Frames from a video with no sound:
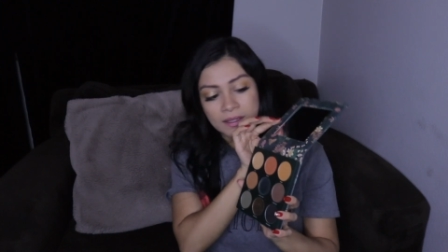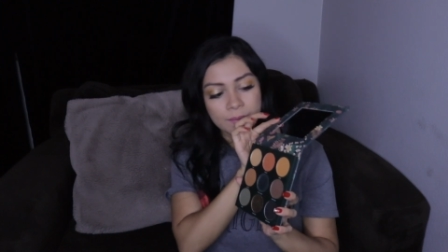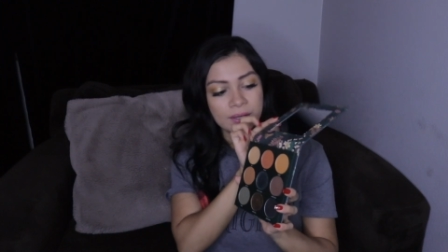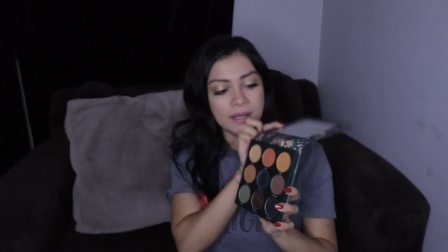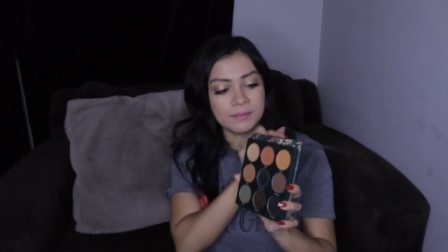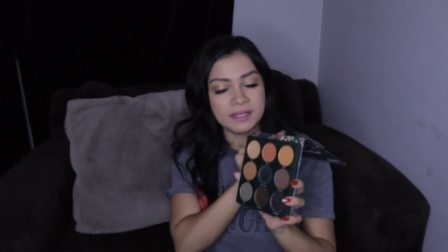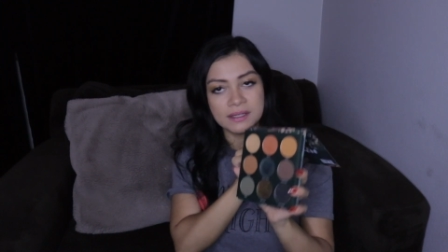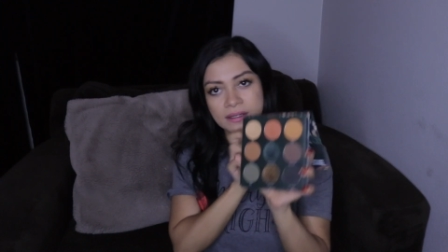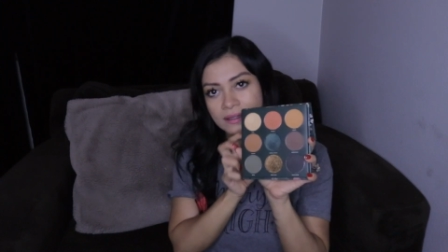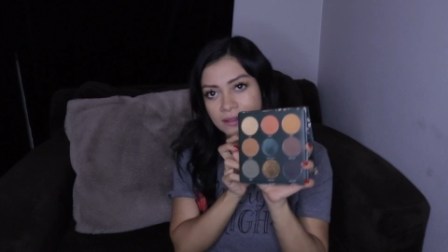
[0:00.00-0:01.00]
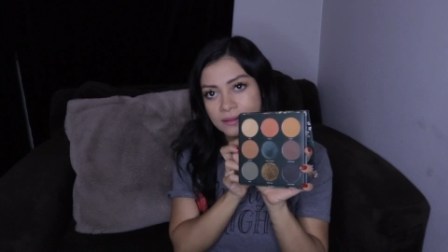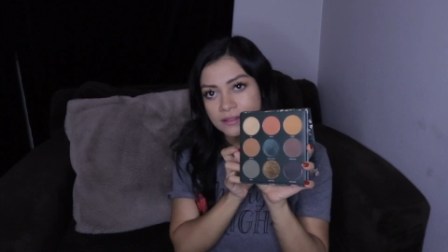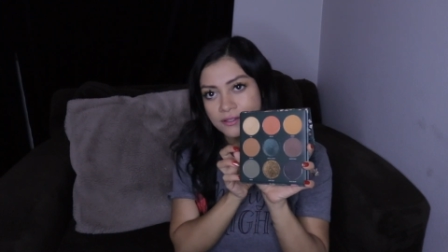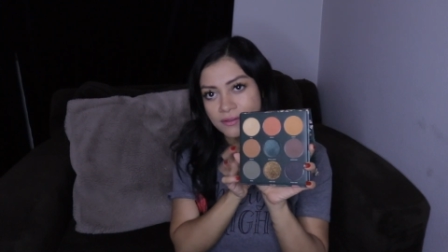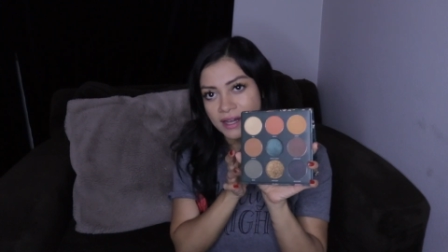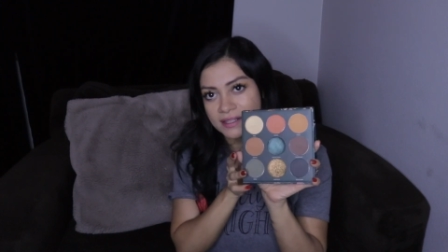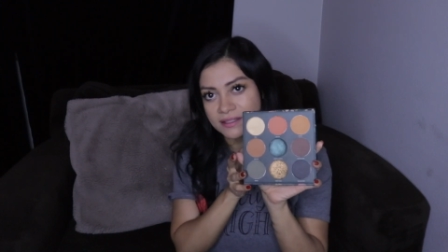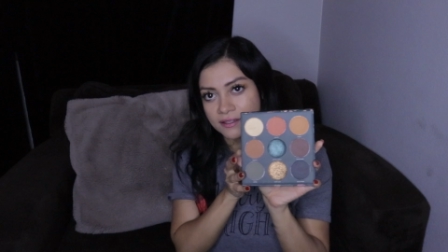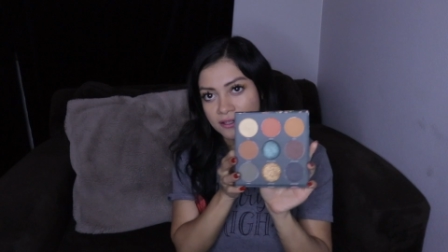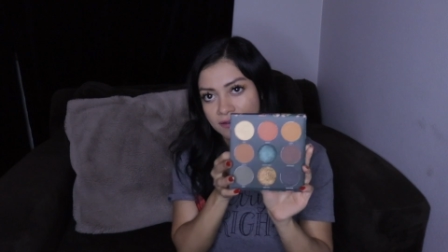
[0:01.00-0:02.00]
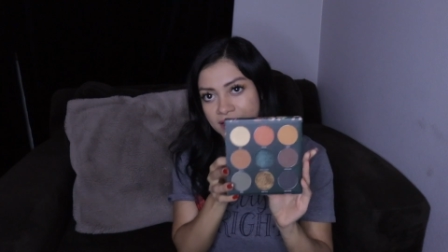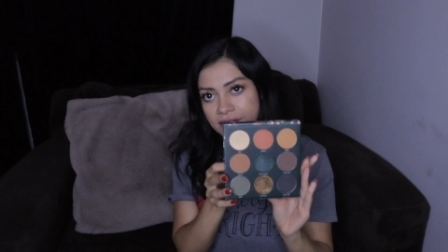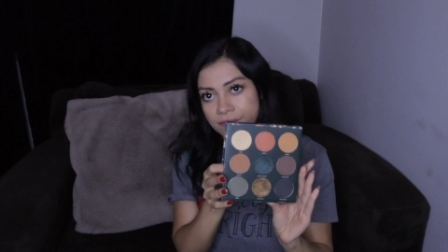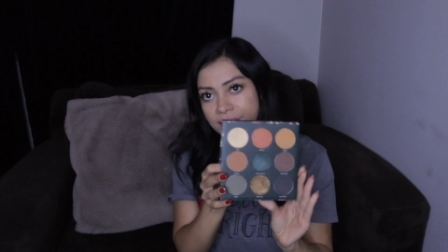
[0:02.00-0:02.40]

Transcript: but I'm gonna do that so you don't get the